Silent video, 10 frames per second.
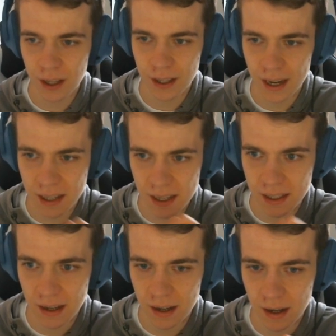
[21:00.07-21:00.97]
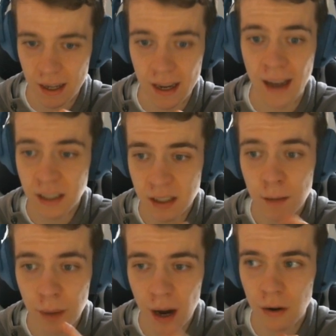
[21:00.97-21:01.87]
a deck that
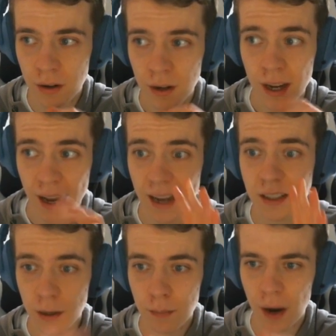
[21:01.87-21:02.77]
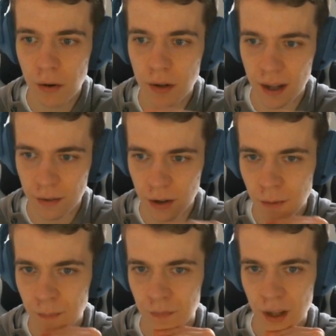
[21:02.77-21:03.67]
has a power
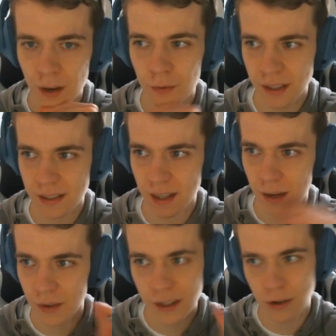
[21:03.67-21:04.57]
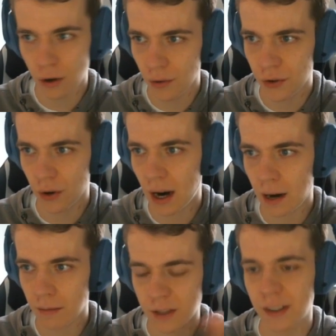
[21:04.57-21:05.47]
level with Call to
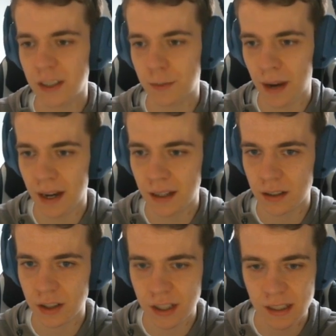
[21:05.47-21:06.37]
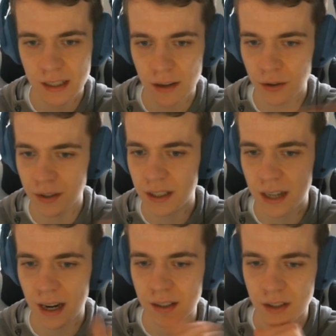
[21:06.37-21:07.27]
Arms, with Spiker's Teeth, and all these
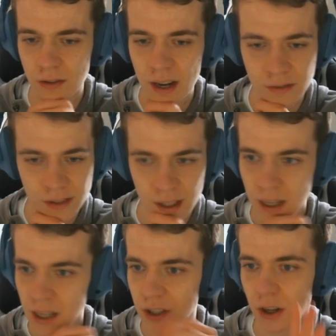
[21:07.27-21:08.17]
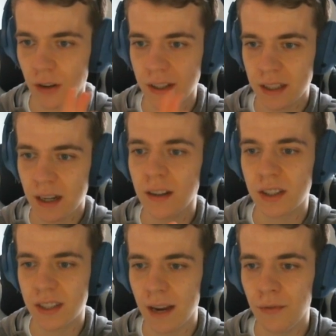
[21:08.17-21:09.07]
cards around. So this card is
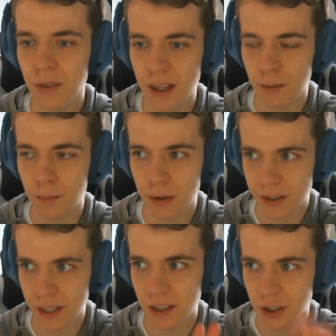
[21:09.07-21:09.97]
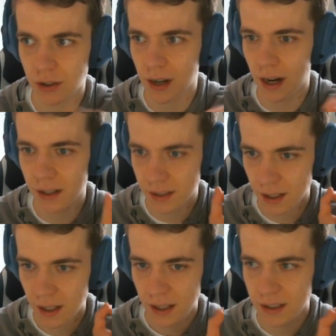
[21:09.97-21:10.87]
definitely a potential card
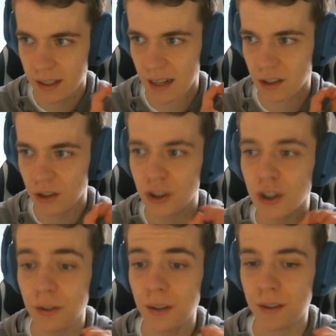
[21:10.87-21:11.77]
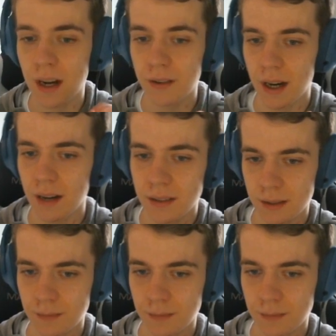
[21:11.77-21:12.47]
that you should not count out.